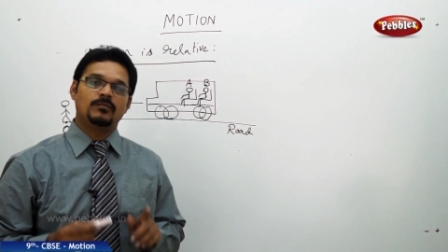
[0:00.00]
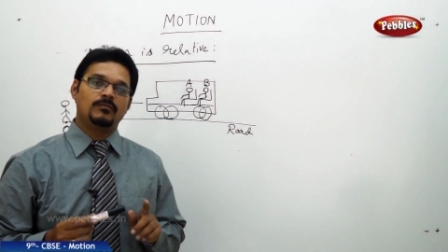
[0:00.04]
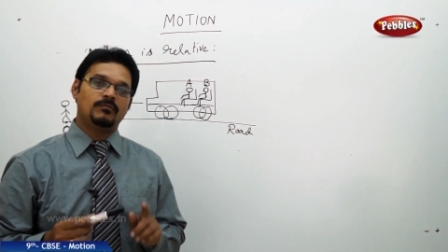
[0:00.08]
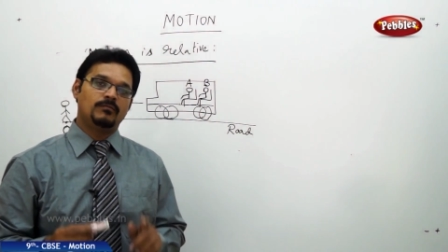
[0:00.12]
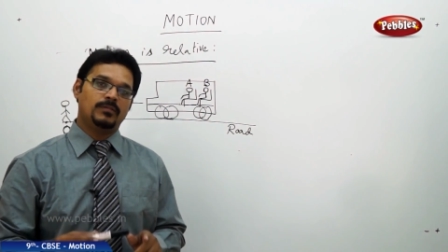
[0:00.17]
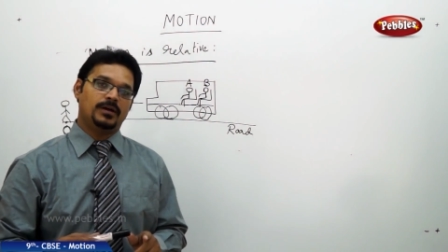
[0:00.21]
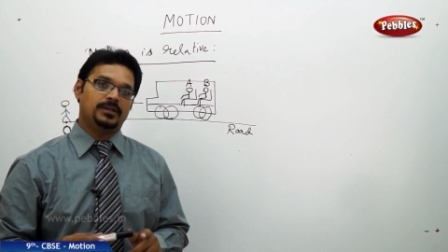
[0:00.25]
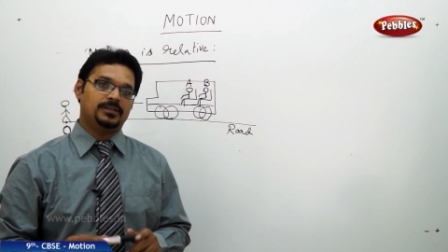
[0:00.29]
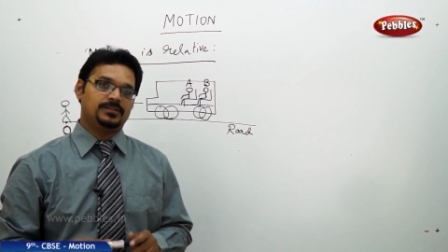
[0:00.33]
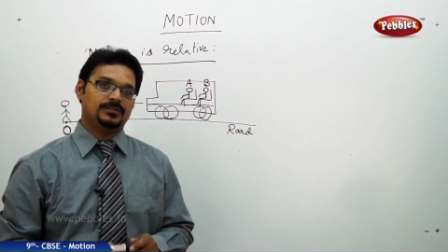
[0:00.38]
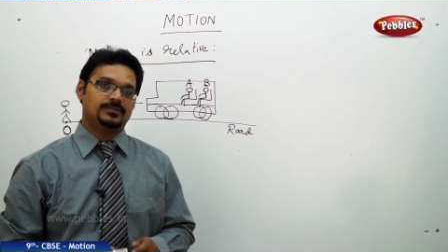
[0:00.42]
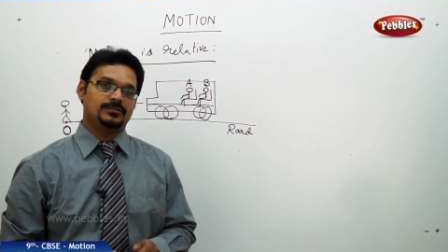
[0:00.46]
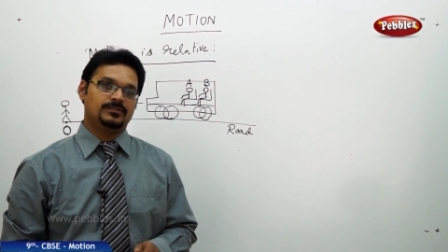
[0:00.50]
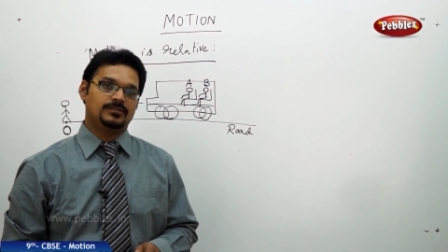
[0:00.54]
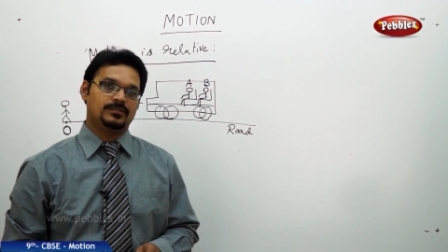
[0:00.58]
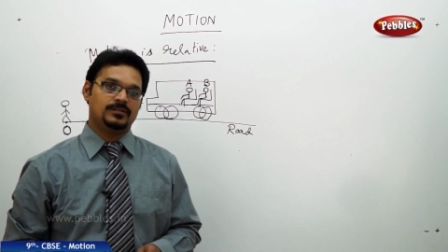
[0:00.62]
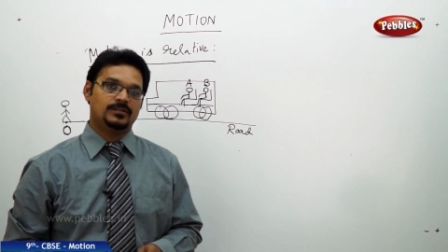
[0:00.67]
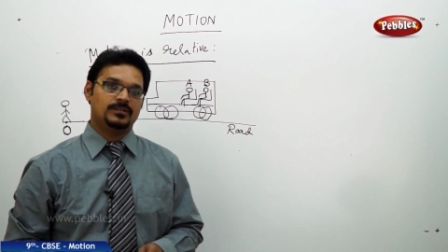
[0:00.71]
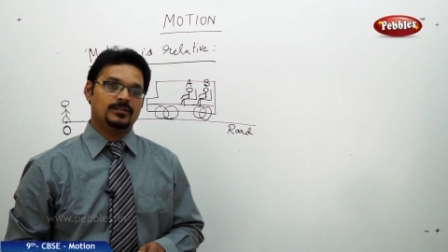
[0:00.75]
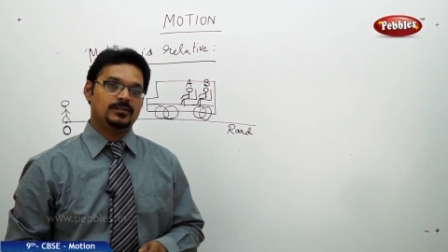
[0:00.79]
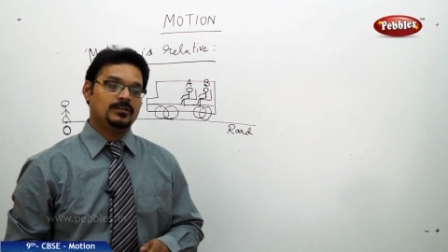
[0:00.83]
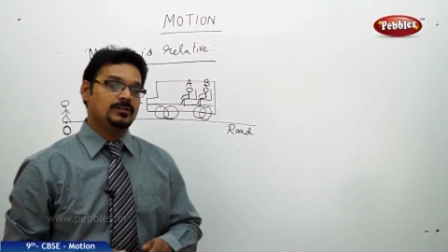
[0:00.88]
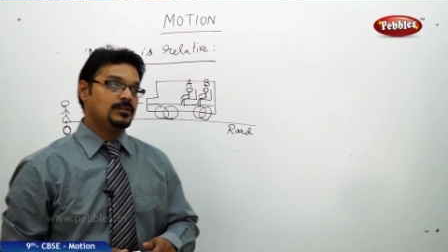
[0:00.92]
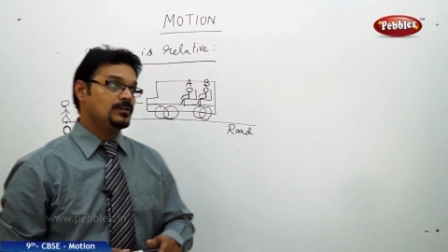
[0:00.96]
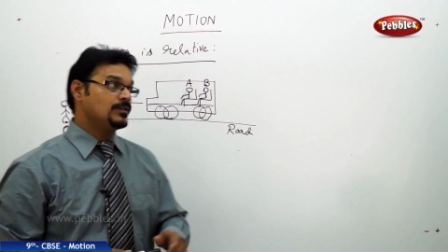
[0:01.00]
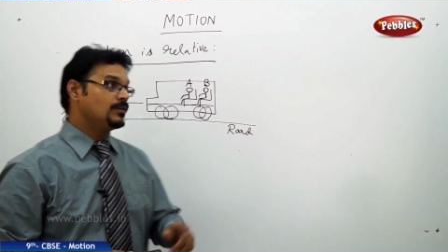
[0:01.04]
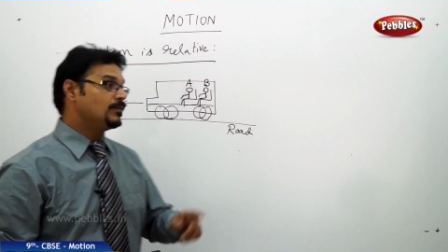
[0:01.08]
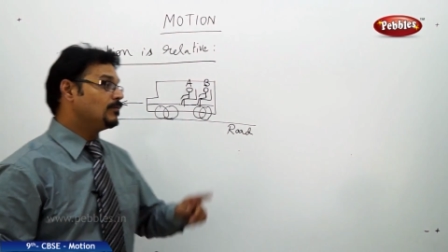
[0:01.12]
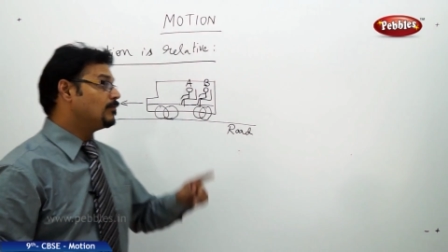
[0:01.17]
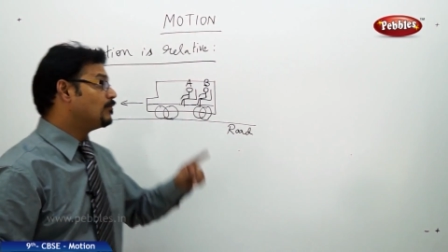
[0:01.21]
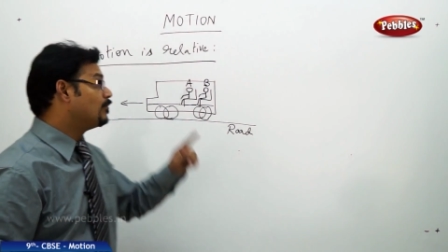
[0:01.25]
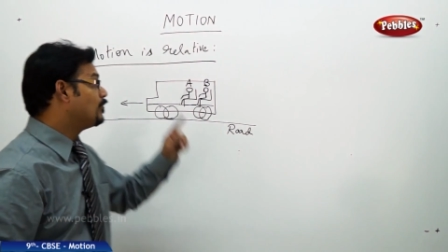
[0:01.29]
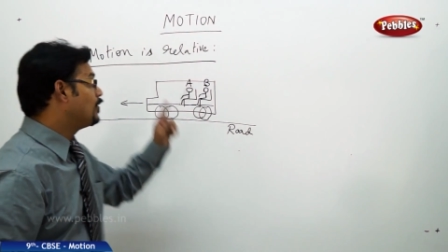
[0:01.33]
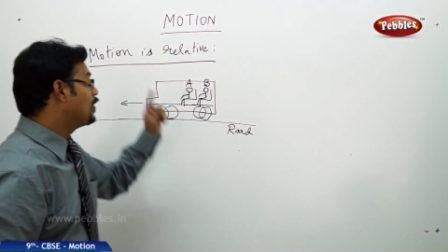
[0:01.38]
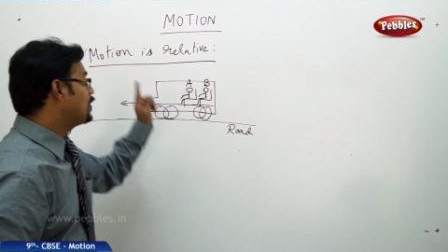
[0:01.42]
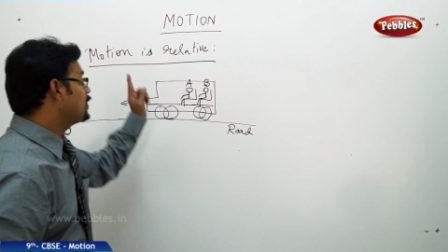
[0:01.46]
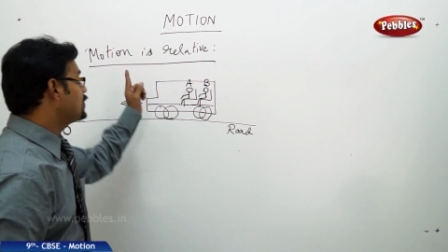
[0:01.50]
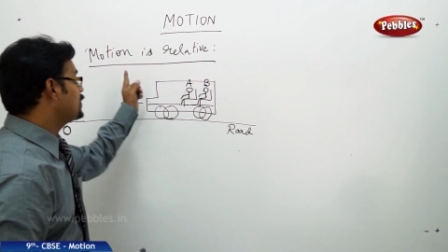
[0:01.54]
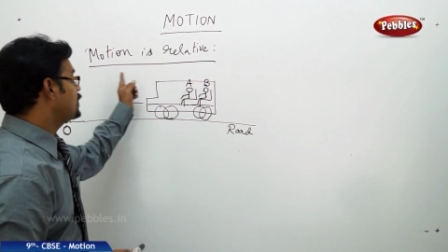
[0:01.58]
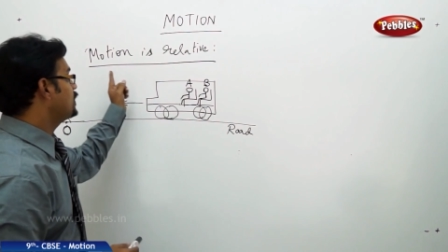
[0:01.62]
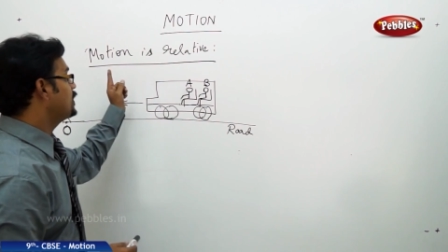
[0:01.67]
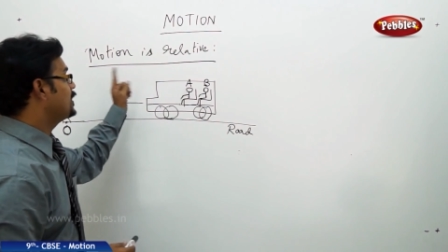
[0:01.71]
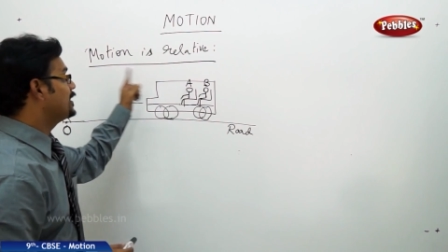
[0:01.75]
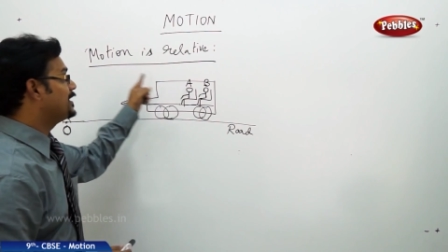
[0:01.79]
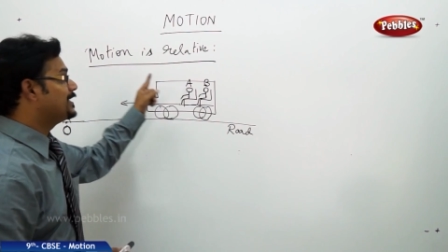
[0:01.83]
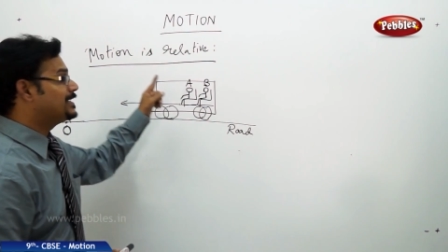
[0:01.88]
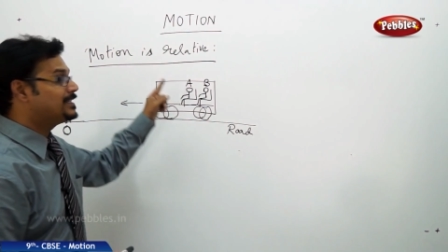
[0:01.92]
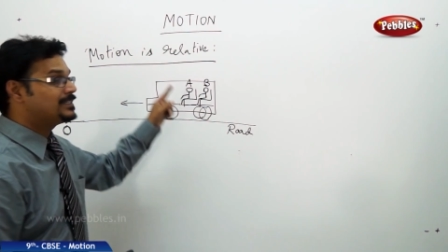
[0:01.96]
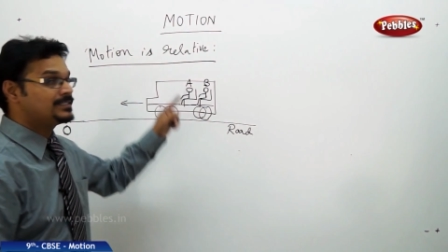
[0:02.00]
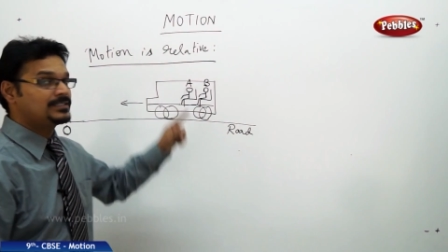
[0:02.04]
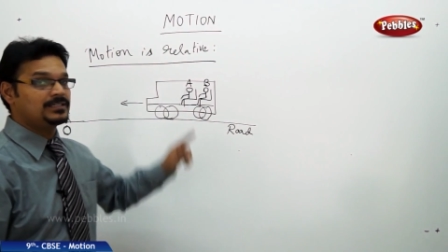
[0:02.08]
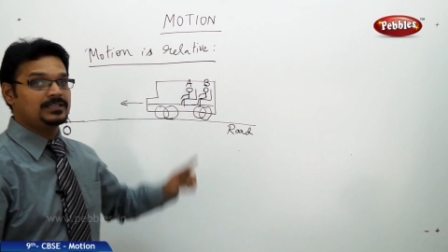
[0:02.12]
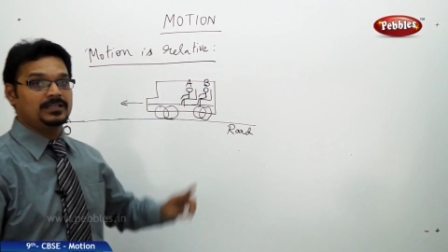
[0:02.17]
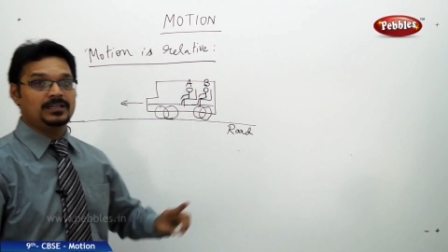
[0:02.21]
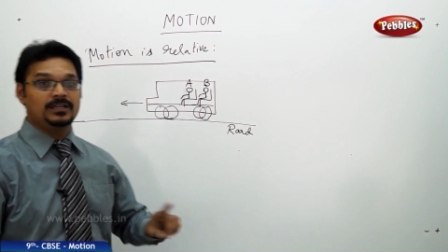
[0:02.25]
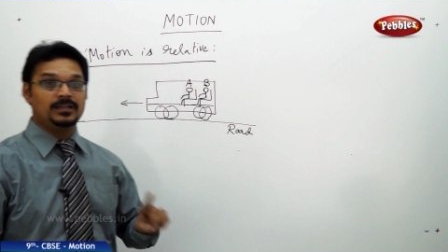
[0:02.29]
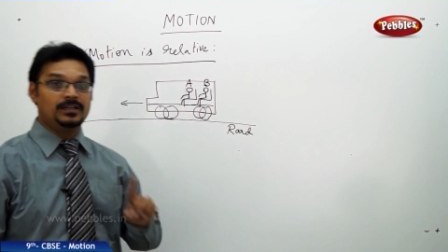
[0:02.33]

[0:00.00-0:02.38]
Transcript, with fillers: But motion is